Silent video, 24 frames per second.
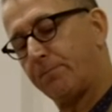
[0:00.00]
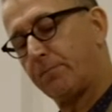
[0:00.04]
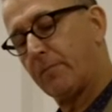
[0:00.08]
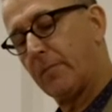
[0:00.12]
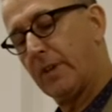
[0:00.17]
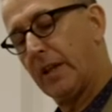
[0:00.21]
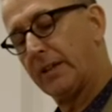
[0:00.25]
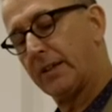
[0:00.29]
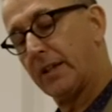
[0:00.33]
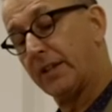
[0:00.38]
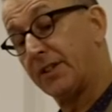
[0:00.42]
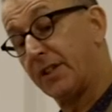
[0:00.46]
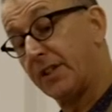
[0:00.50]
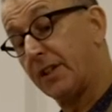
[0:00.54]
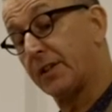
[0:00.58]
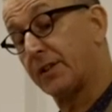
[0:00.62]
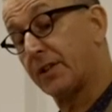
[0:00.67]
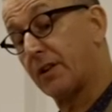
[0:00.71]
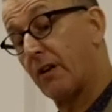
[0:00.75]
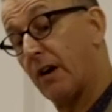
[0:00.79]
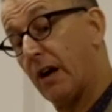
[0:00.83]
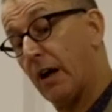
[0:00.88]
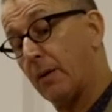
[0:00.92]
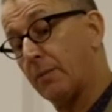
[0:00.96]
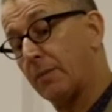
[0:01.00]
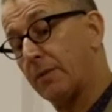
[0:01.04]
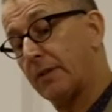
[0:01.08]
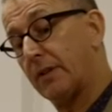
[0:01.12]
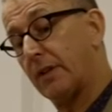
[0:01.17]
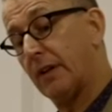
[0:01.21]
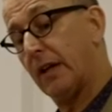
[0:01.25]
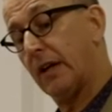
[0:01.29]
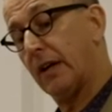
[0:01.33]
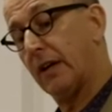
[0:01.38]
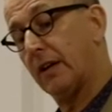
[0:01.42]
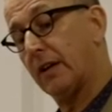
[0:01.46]
So she described
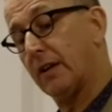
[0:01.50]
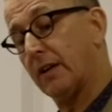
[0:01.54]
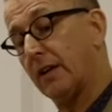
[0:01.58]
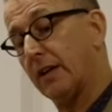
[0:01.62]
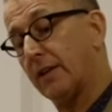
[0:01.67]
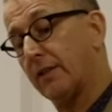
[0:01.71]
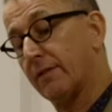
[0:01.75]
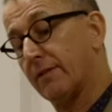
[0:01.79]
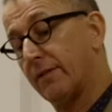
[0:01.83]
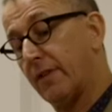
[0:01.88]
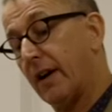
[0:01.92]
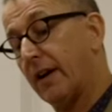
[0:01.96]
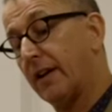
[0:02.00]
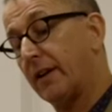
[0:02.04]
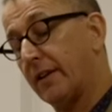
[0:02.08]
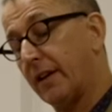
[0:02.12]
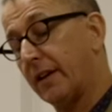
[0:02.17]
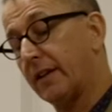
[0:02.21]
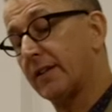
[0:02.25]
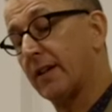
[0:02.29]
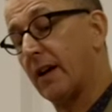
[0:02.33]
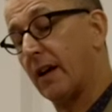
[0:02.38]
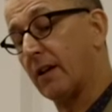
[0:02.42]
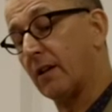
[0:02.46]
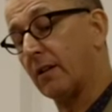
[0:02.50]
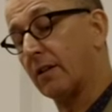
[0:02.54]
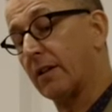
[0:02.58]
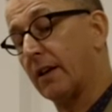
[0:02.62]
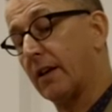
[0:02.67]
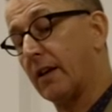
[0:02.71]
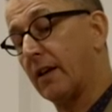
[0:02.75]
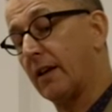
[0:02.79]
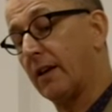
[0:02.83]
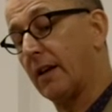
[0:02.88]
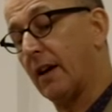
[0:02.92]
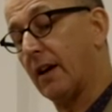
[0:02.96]
in fine detail
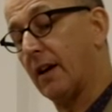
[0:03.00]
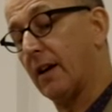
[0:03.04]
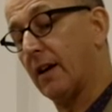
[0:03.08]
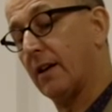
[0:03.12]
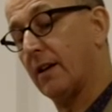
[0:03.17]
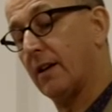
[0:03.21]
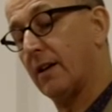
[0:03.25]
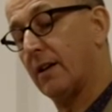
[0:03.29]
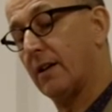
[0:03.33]
the